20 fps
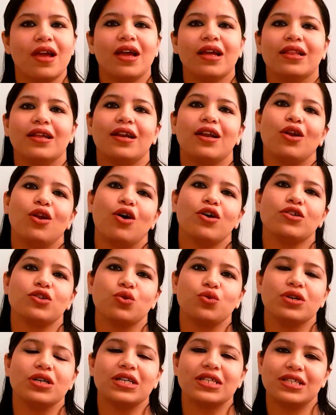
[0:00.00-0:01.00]
that a law
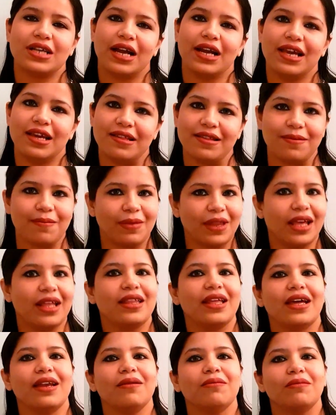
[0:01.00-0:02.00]
student studies in
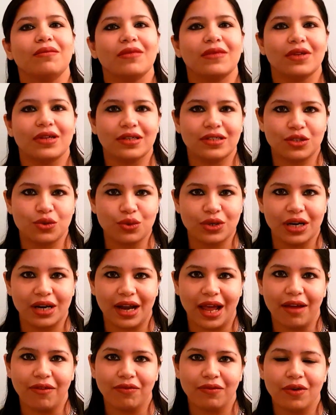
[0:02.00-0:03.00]
their student
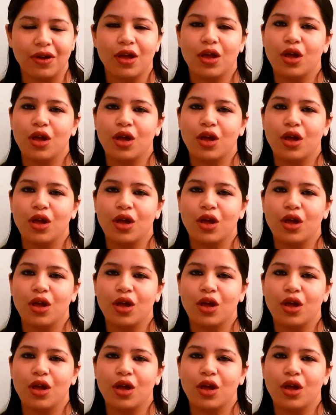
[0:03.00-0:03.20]
life.